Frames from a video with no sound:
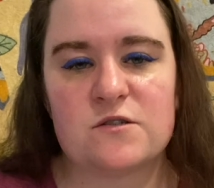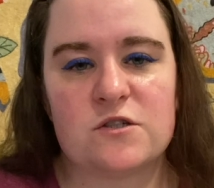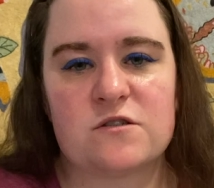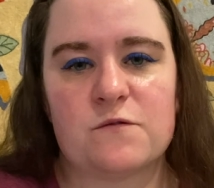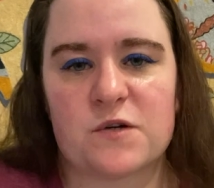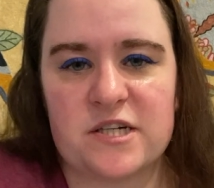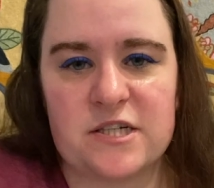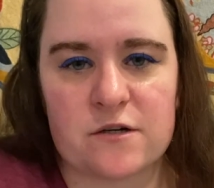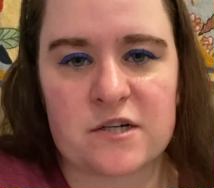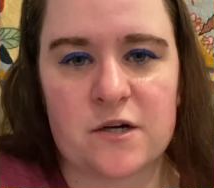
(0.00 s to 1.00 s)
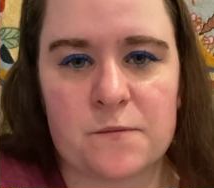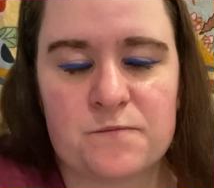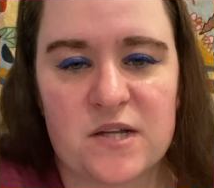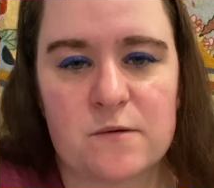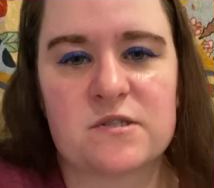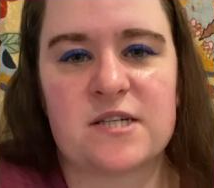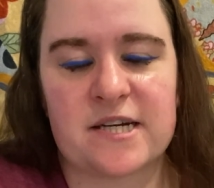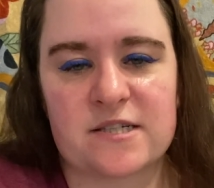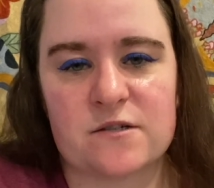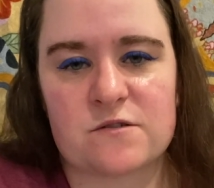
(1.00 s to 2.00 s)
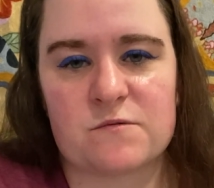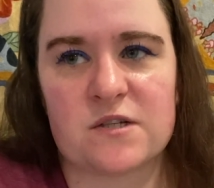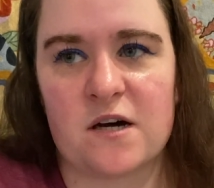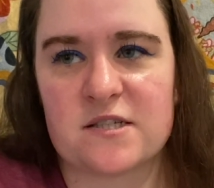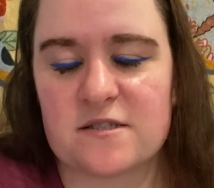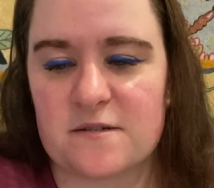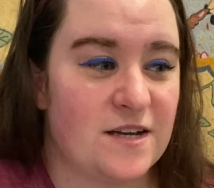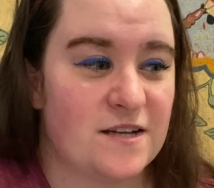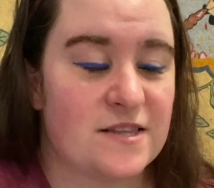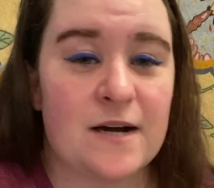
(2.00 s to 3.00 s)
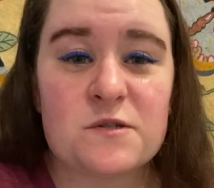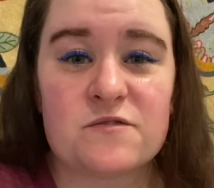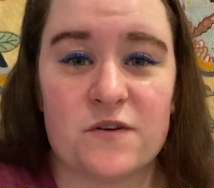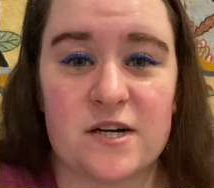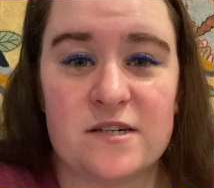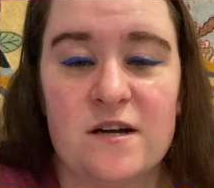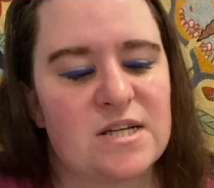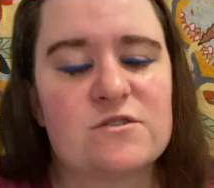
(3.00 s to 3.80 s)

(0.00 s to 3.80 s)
Just over a year ago, I was diagnosed with autism. That was fun.